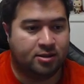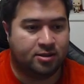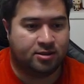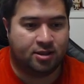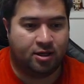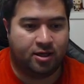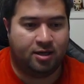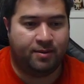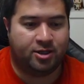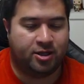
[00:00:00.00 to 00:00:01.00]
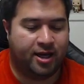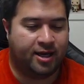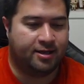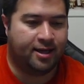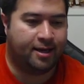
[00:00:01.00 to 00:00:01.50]
So you need to make sure to
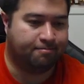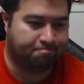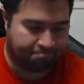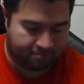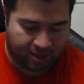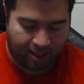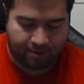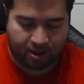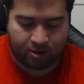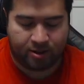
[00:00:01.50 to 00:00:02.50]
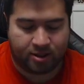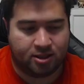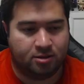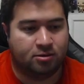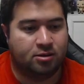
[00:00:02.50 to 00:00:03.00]
handle that. I'm not going
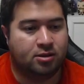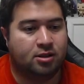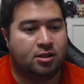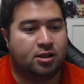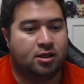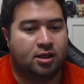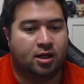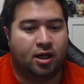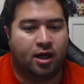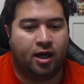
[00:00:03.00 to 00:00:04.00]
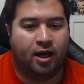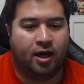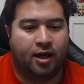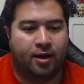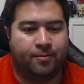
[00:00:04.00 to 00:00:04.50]
to.
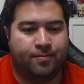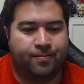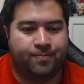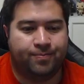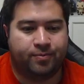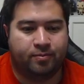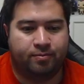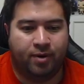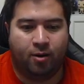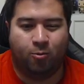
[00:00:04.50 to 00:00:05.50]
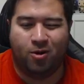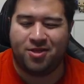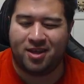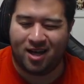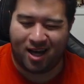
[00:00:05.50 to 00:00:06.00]
But one
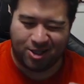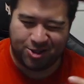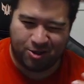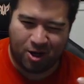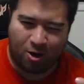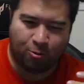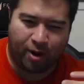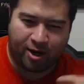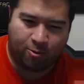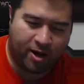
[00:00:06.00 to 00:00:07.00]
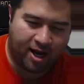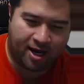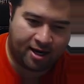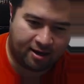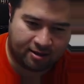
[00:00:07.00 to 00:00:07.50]
thing I also know right away
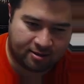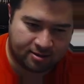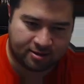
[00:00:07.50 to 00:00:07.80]
here,